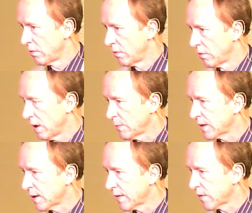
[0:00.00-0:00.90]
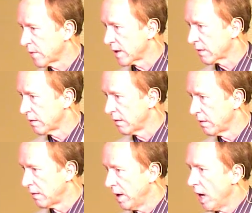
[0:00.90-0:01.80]
Think about that for a minute.
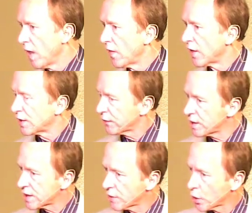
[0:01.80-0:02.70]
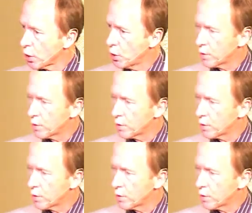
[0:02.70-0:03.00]
The difference in the who and